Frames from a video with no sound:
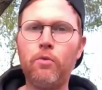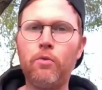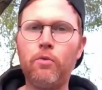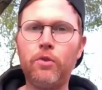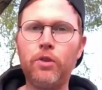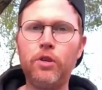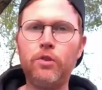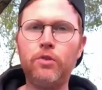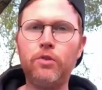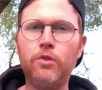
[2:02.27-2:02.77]

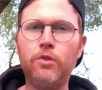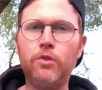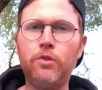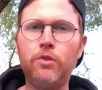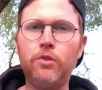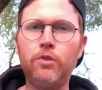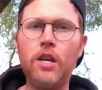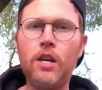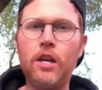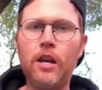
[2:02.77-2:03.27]
you
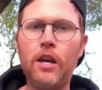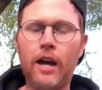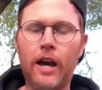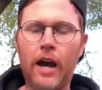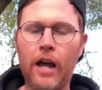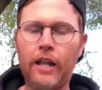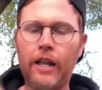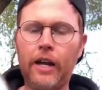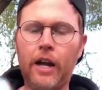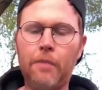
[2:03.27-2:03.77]
see, I
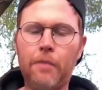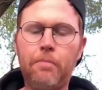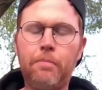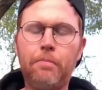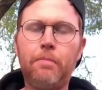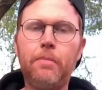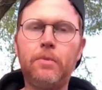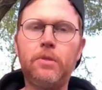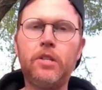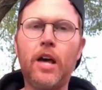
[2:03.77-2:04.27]
got like a
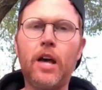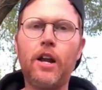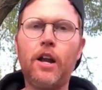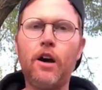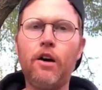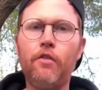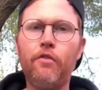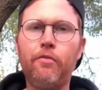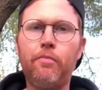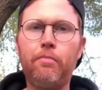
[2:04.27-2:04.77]
set
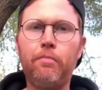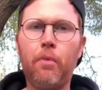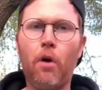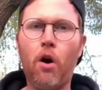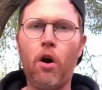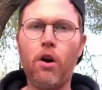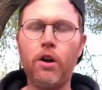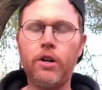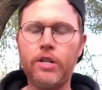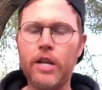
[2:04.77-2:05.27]
of
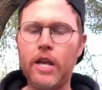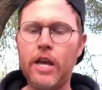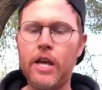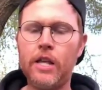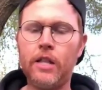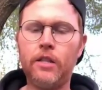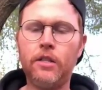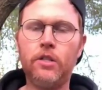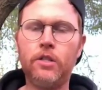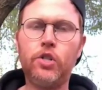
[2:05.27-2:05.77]
bar tin
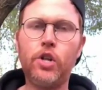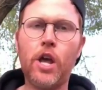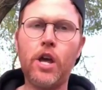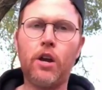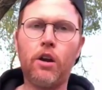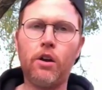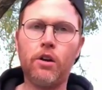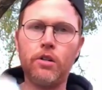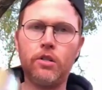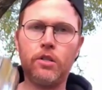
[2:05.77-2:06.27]

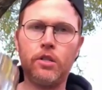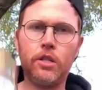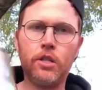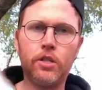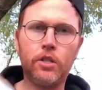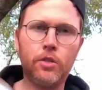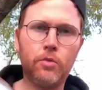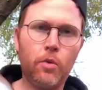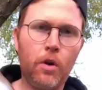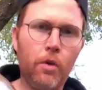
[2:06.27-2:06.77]
shakers.
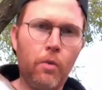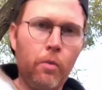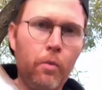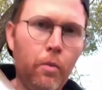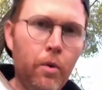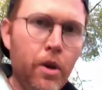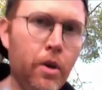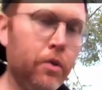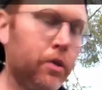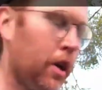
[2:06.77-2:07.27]
This is what
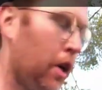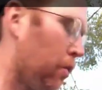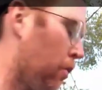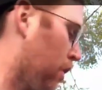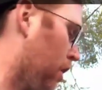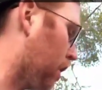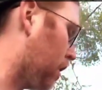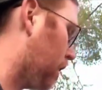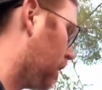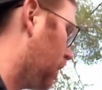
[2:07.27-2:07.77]
we use at
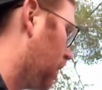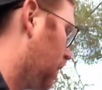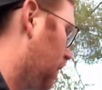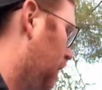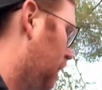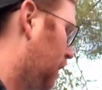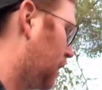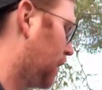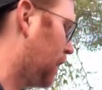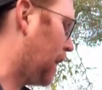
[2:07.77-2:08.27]
work.
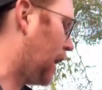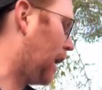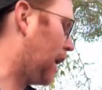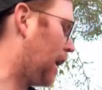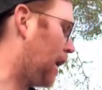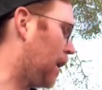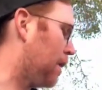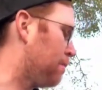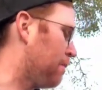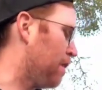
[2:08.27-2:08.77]

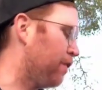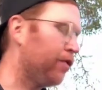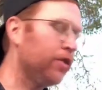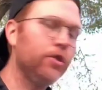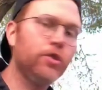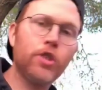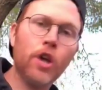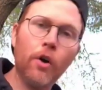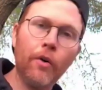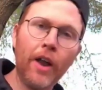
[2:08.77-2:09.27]
If you
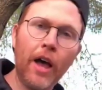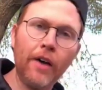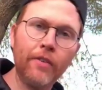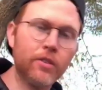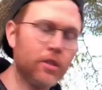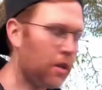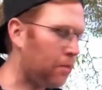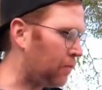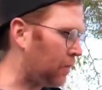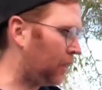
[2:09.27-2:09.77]
don't have
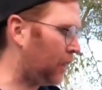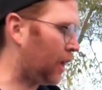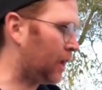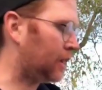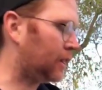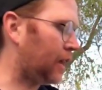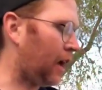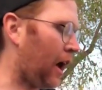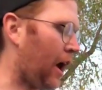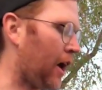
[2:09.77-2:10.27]
something like
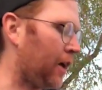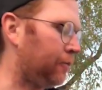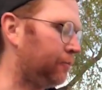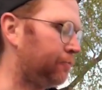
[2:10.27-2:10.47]
that,